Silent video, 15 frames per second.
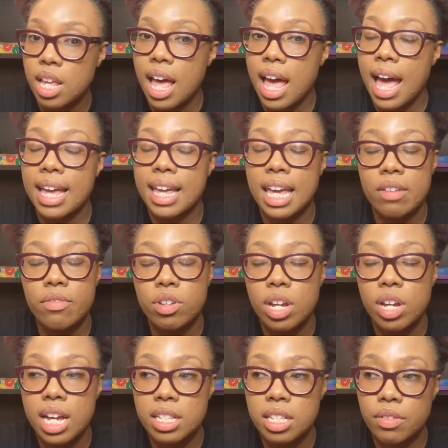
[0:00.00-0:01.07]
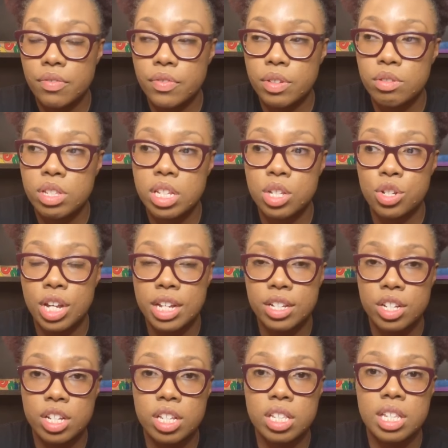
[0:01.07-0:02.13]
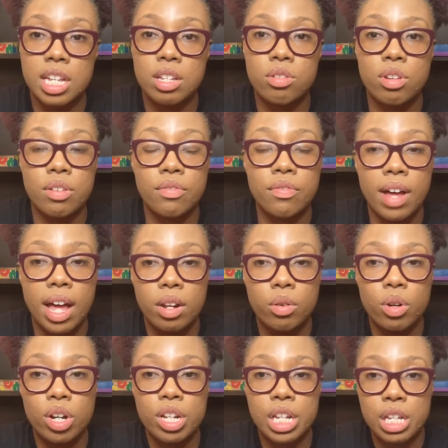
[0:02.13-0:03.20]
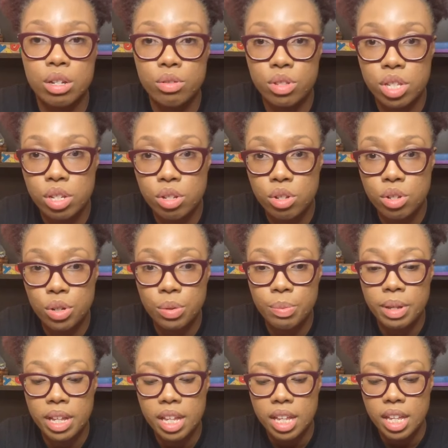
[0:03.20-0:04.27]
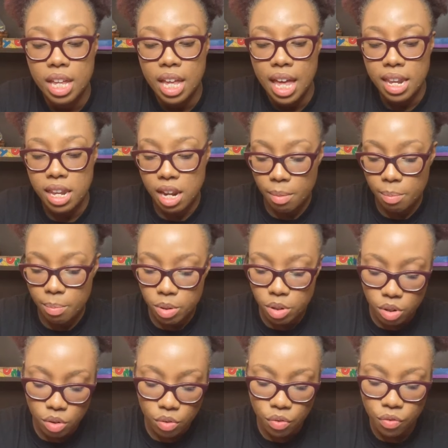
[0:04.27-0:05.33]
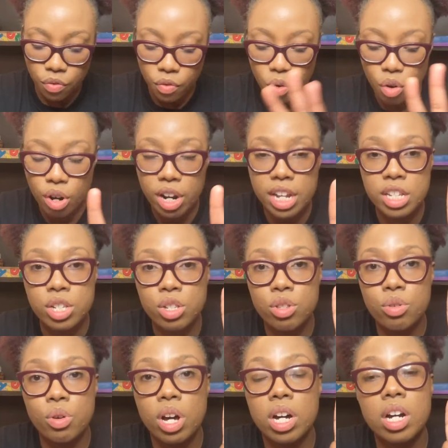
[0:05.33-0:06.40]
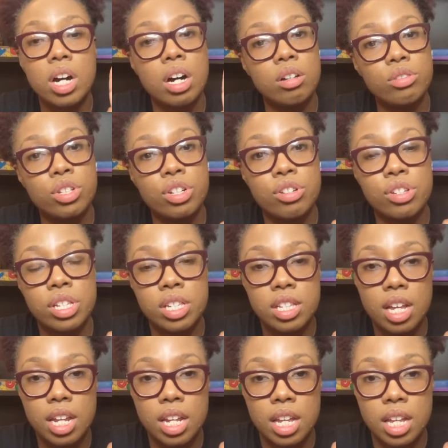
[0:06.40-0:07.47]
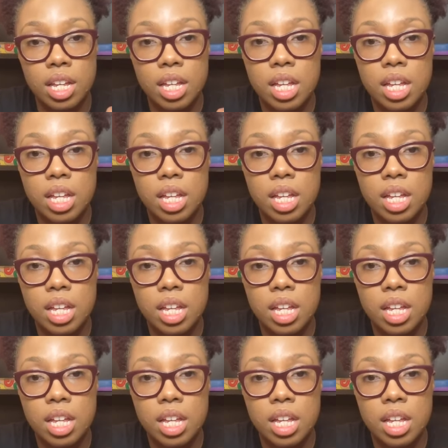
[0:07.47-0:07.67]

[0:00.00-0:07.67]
I gave you guys a few suggestions that you can follow on YouTube. Number 4 is through a culture study.